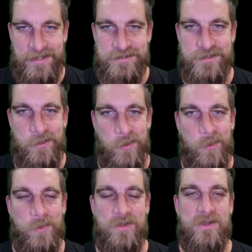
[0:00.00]

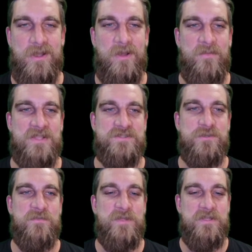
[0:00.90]
So it's
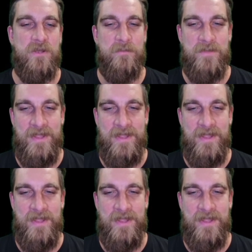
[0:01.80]
sort of become